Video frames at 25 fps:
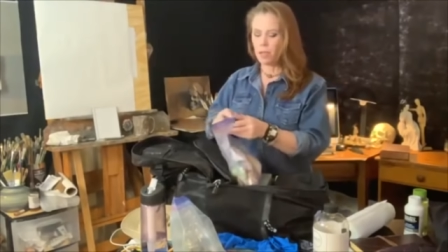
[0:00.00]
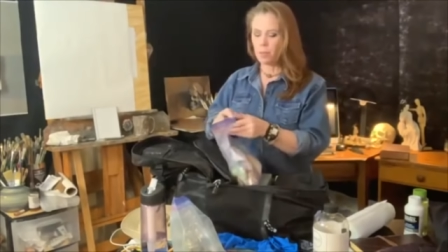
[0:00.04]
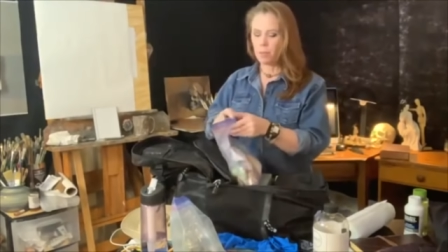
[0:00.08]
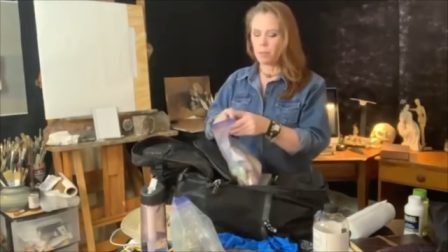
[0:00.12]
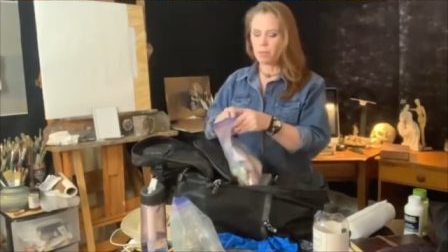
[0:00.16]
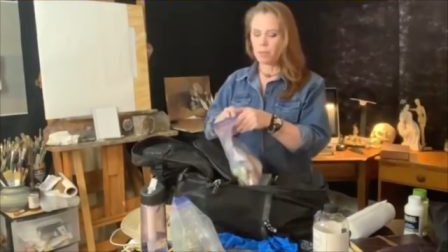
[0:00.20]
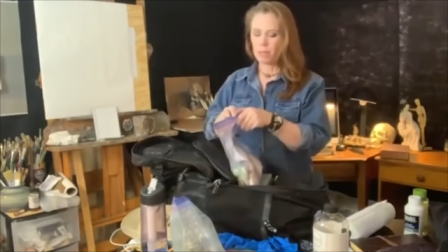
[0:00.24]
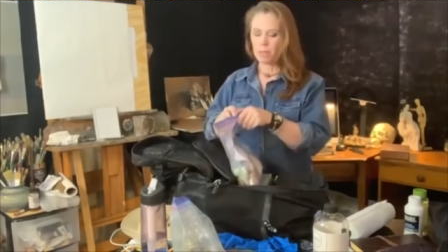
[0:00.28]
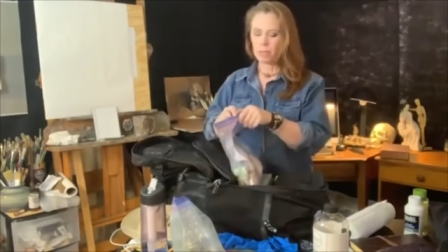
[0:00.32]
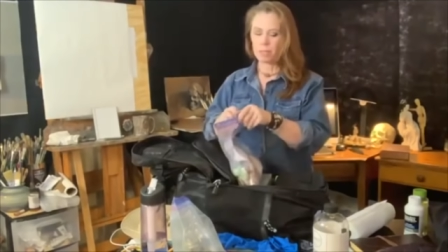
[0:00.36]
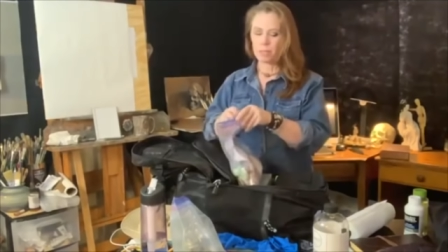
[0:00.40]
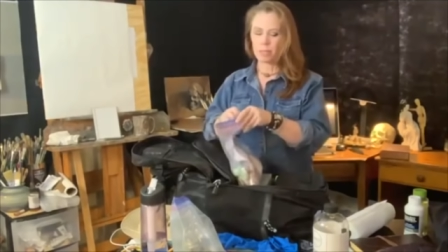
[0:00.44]

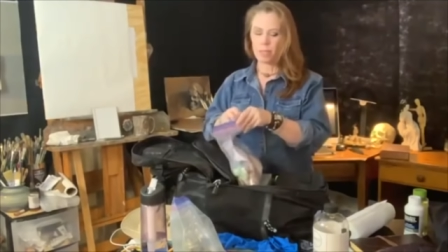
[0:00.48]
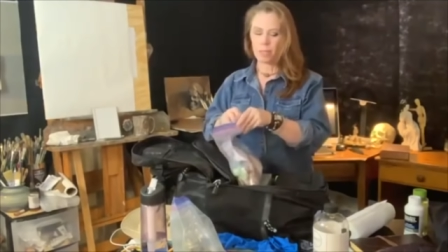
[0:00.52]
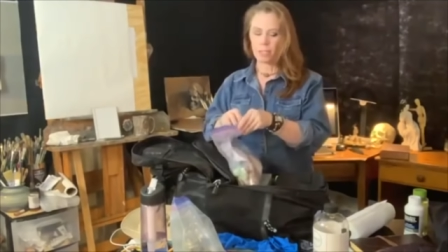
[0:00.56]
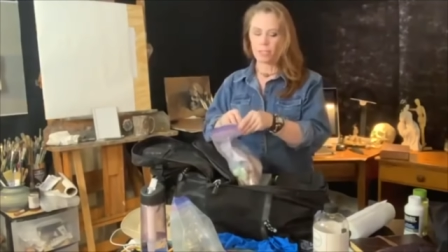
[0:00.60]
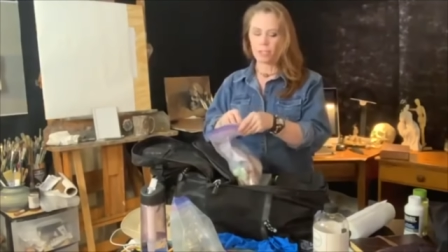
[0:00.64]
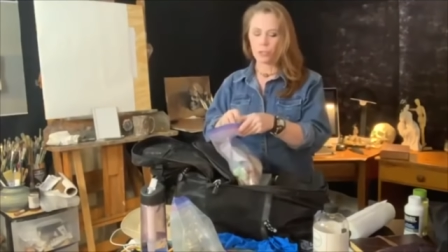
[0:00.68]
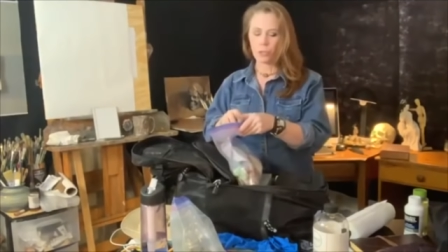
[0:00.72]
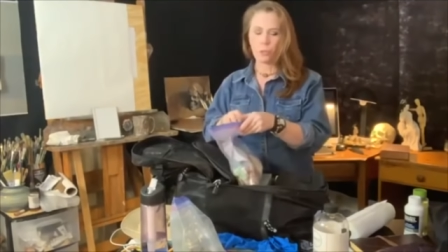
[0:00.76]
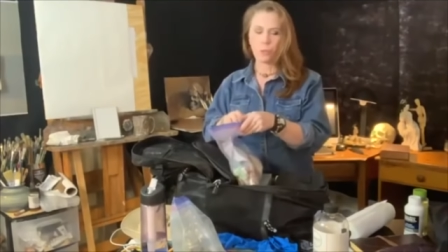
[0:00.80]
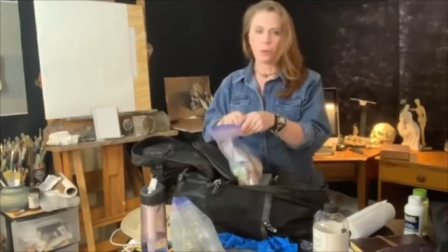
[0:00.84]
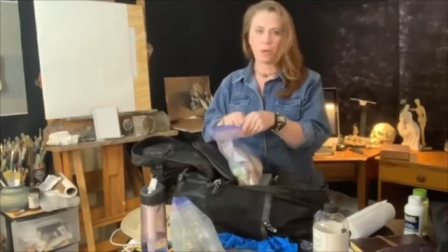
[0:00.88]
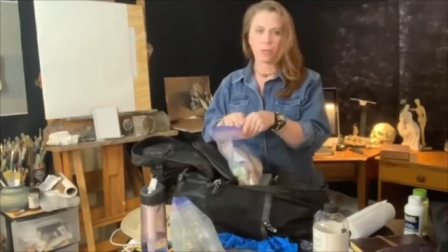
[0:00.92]
because I
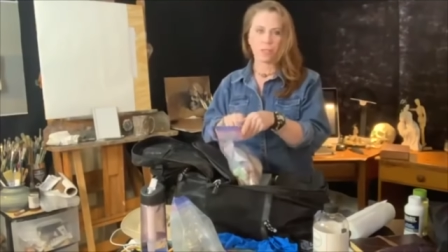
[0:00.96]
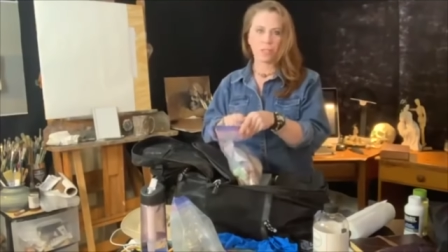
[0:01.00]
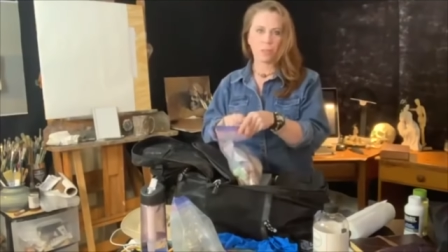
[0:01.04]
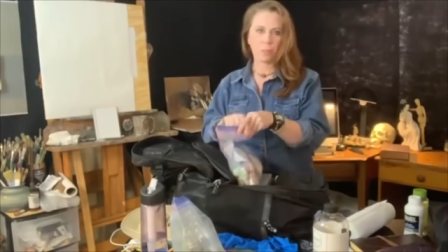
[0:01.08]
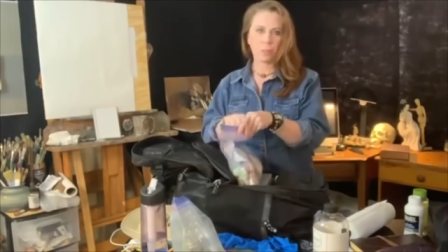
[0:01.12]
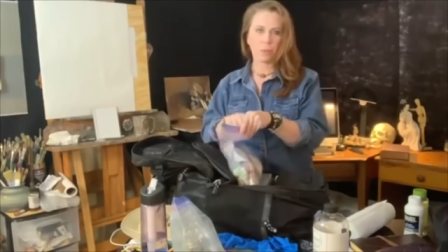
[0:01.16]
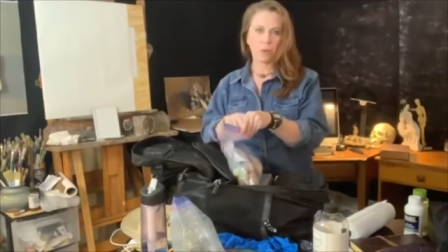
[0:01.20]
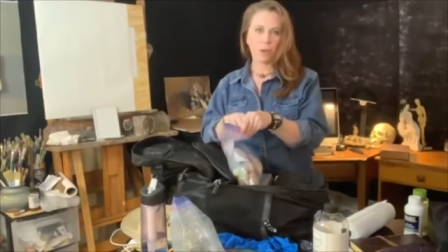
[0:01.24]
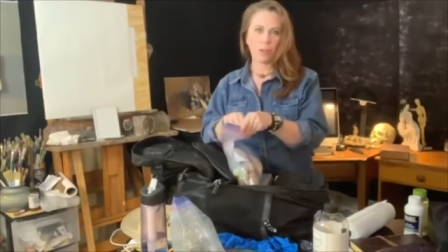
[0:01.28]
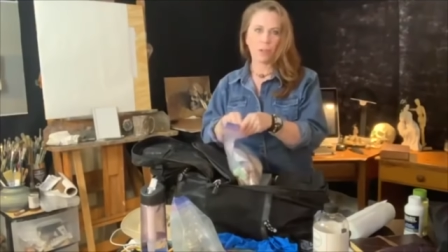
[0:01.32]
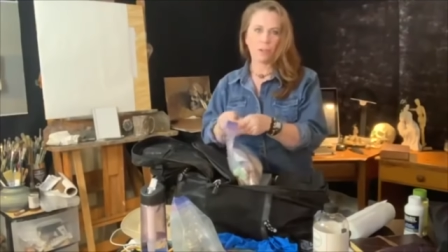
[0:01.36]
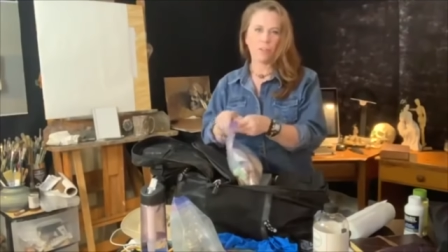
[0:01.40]
do want to
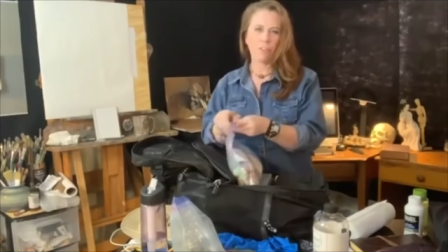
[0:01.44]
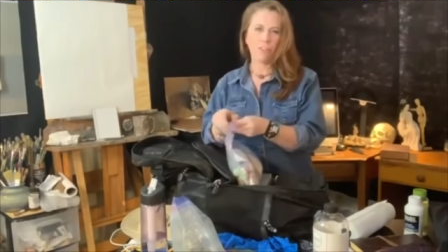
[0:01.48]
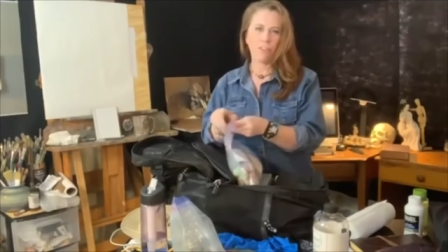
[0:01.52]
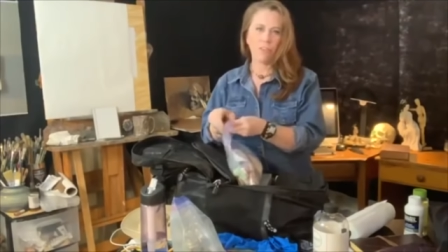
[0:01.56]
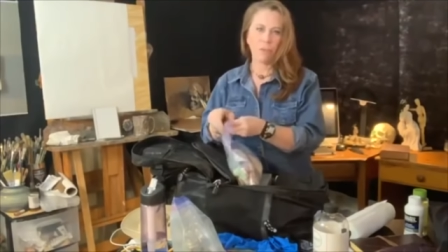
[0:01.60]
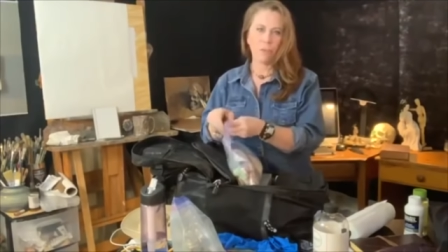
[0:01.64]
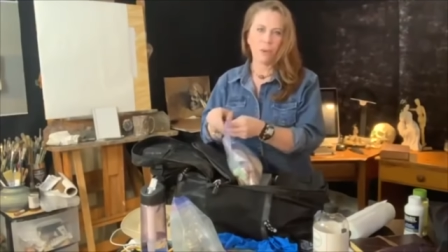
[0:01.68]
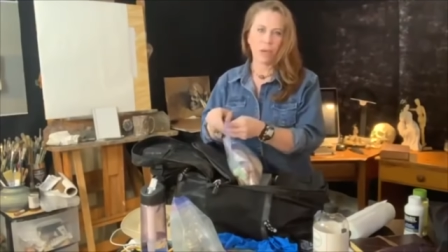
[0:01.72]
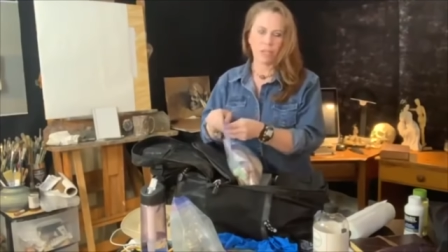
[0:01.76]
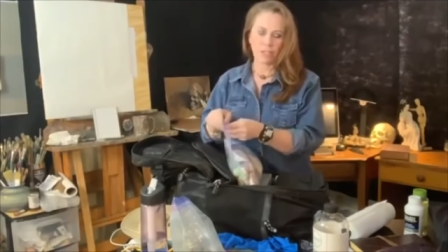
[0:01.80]
bring a few